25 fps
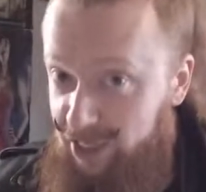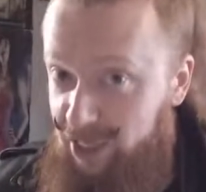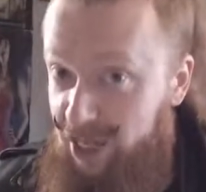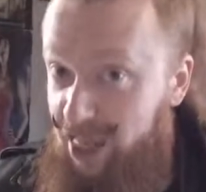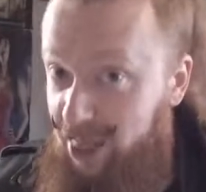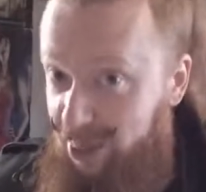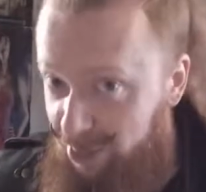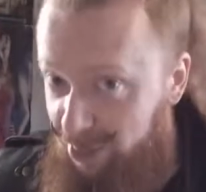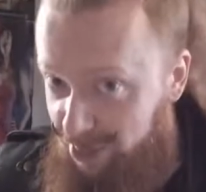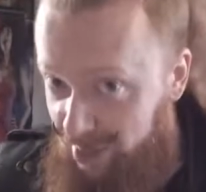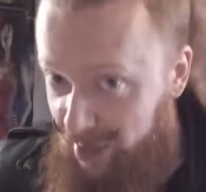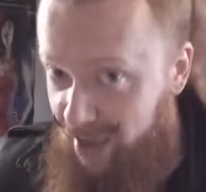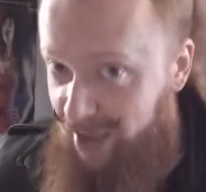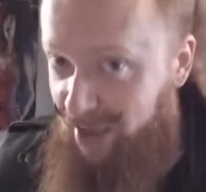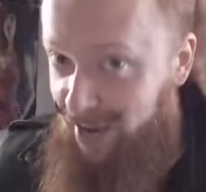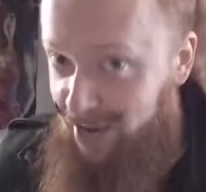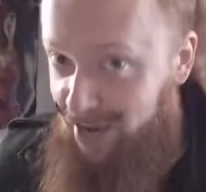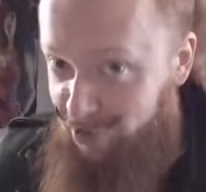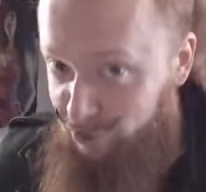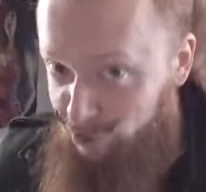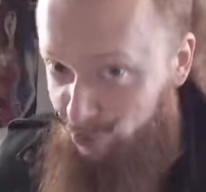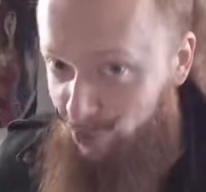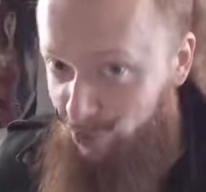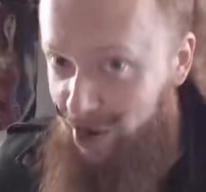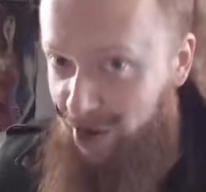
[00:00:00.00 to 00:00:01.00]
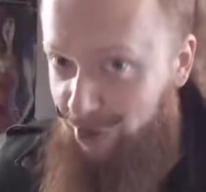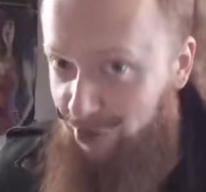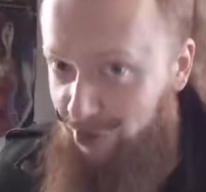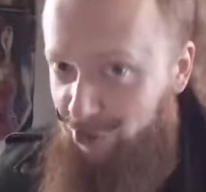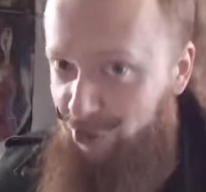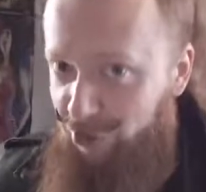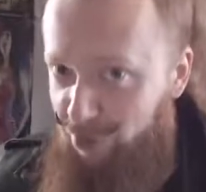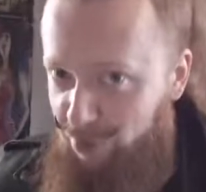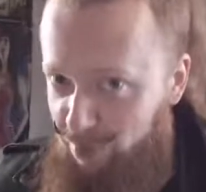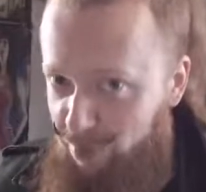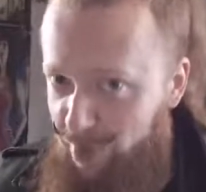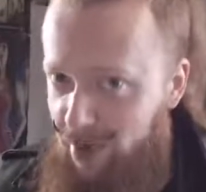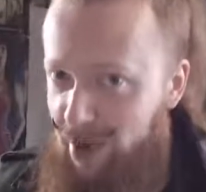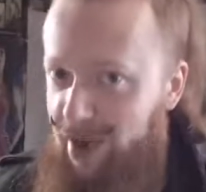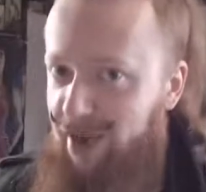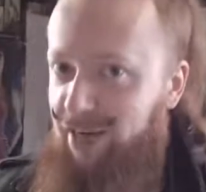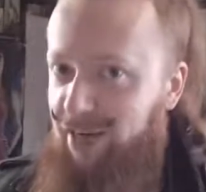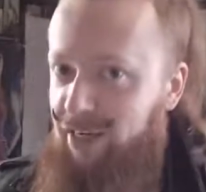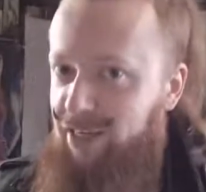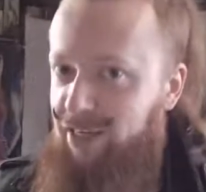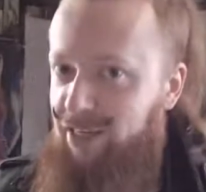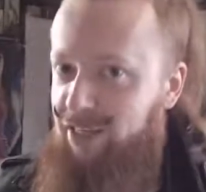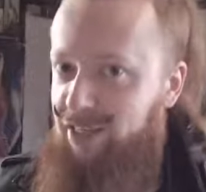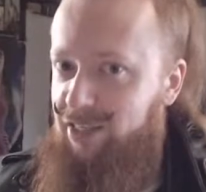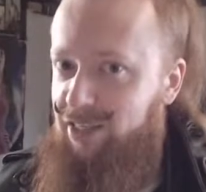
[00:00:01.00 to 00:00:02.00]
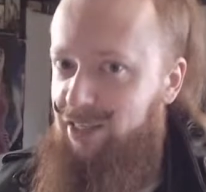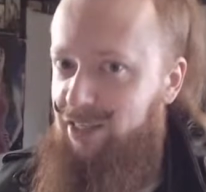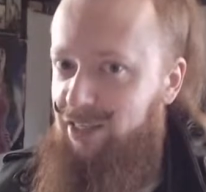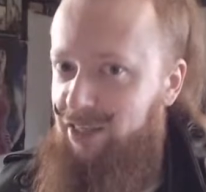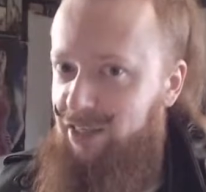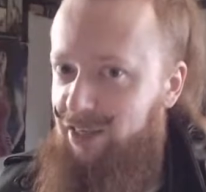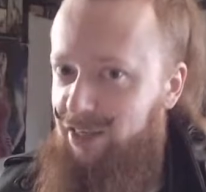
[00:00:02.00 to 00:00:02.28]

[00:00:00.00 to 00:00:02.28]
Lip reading: they run the banks.